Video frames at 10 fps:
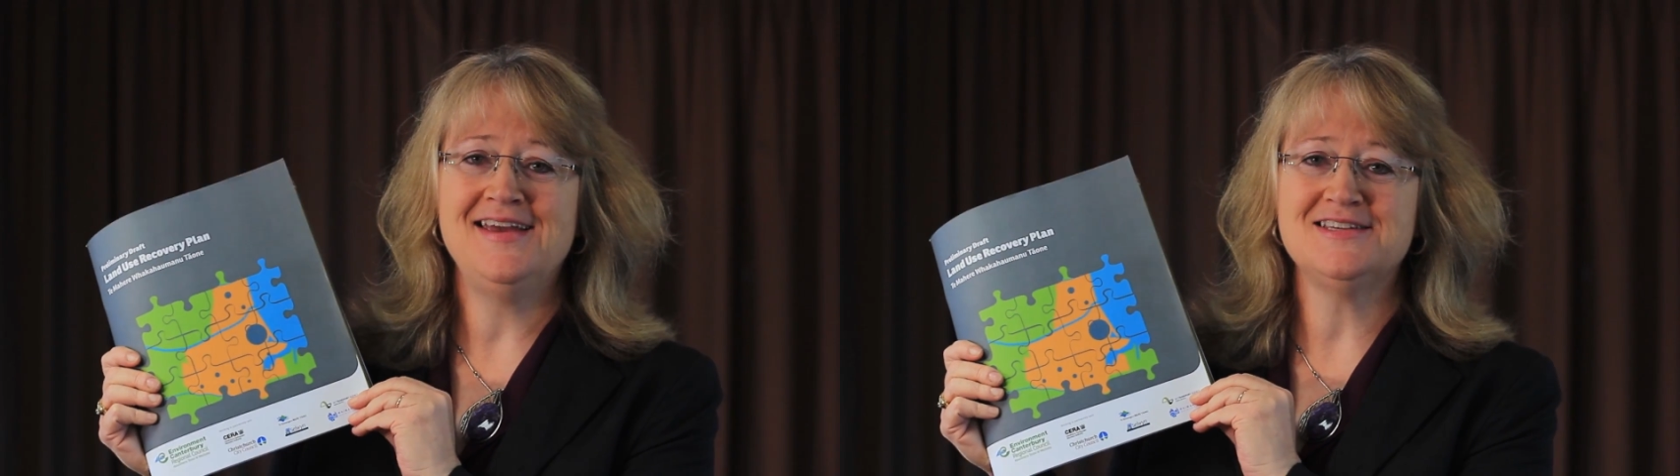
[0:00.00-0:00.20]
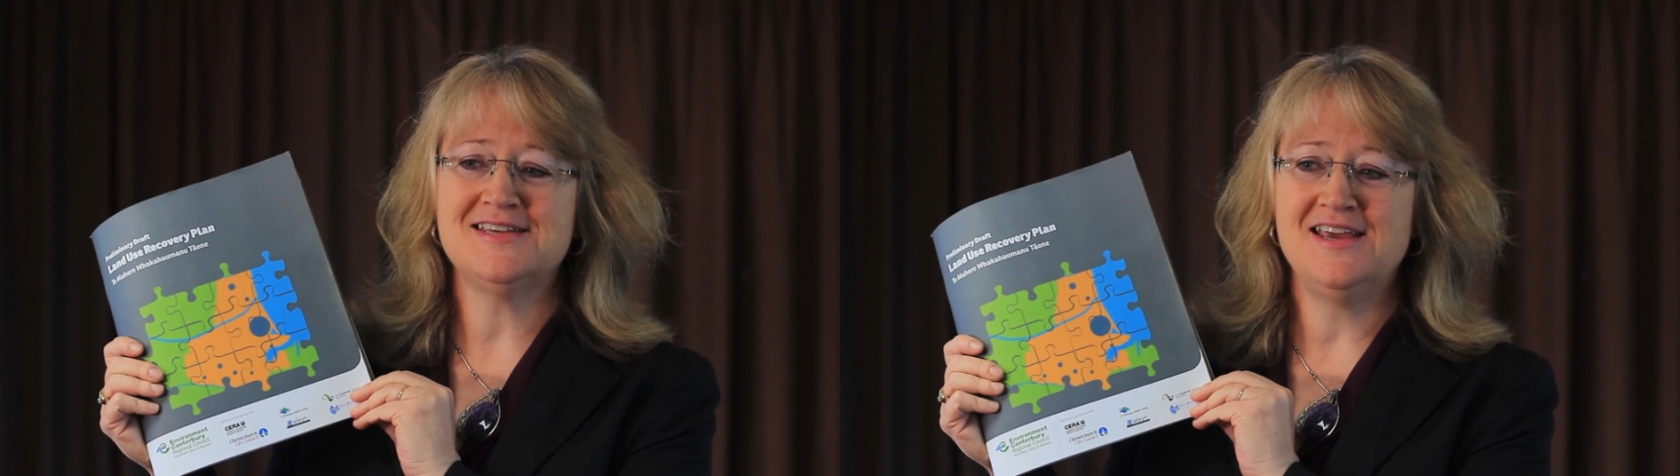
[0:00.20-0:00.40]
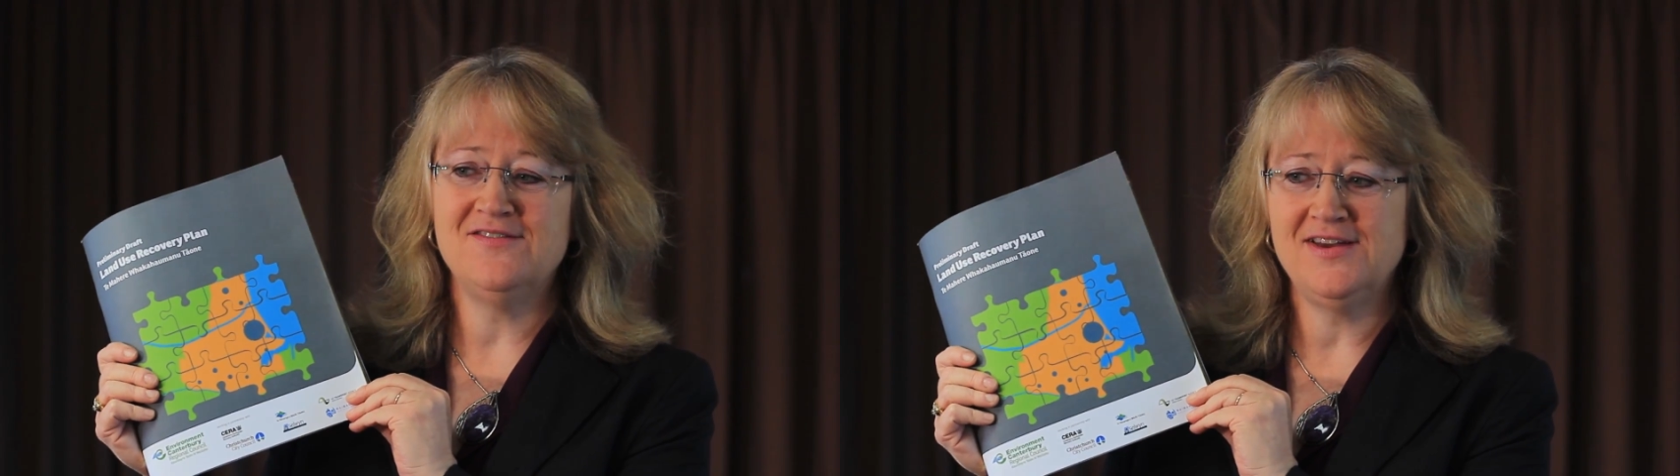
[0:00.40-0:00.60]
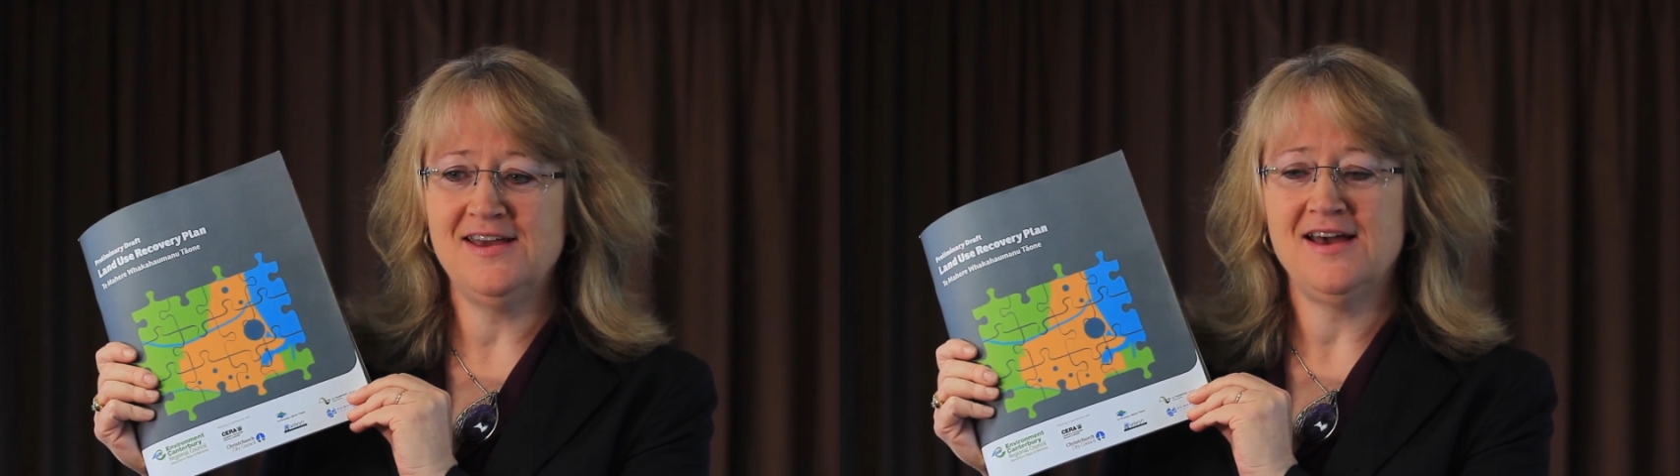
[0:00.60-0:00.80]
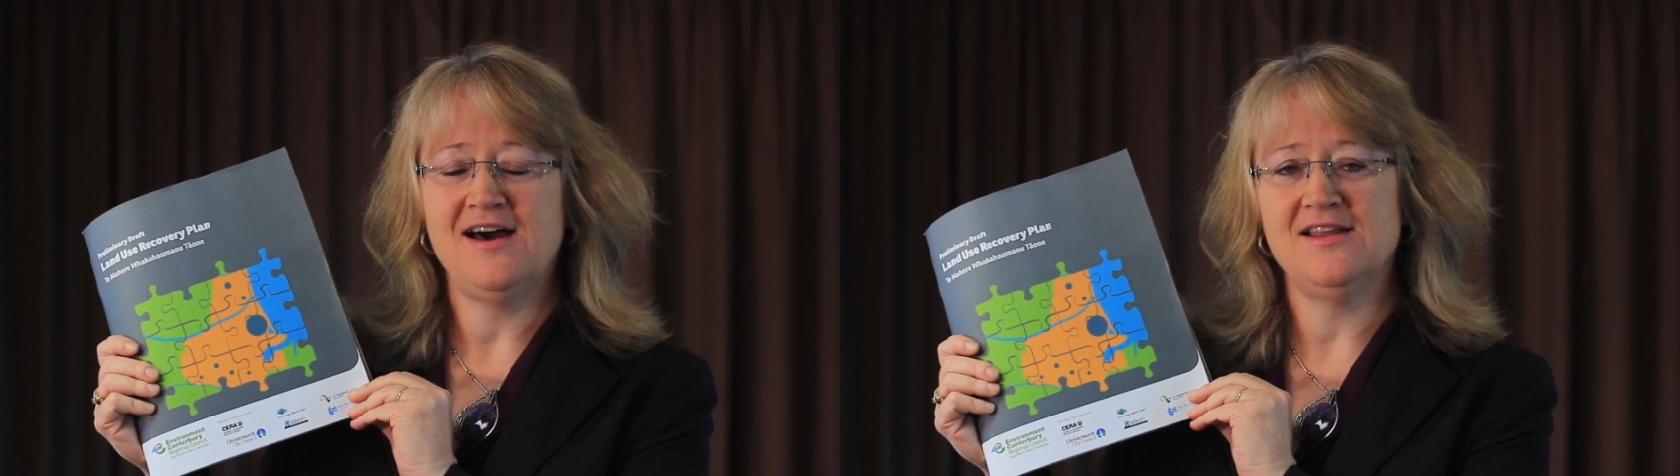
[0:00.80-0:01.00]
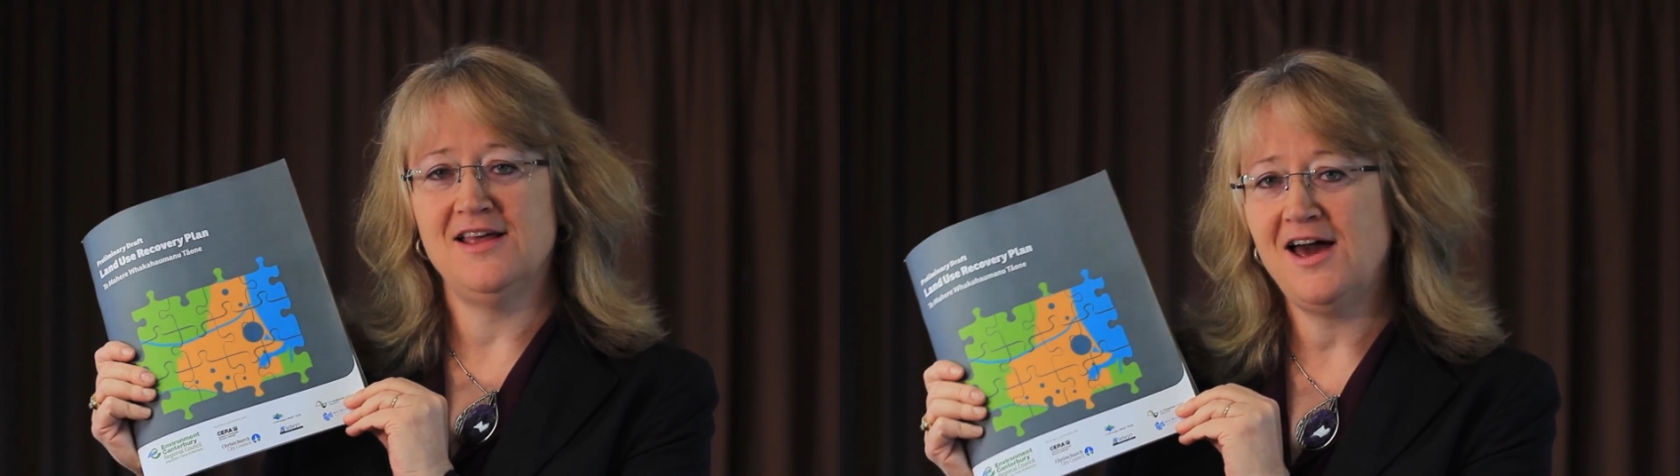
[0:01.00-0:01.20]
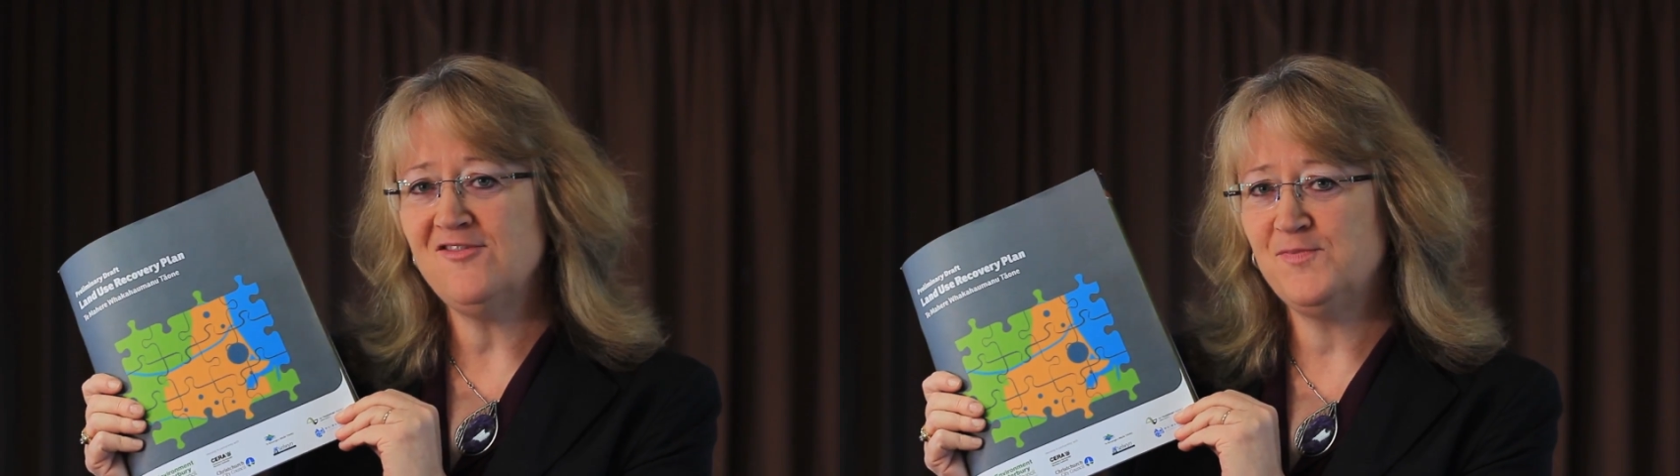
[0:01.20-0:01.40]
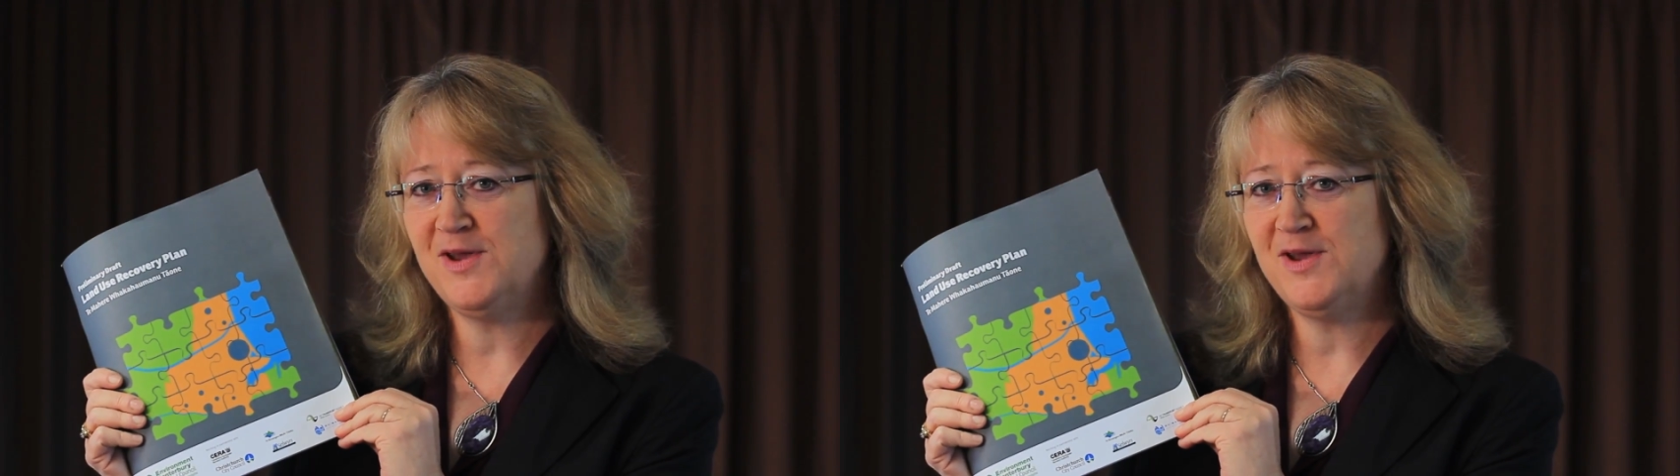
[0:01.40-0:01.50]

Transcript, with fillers: is giving a lot of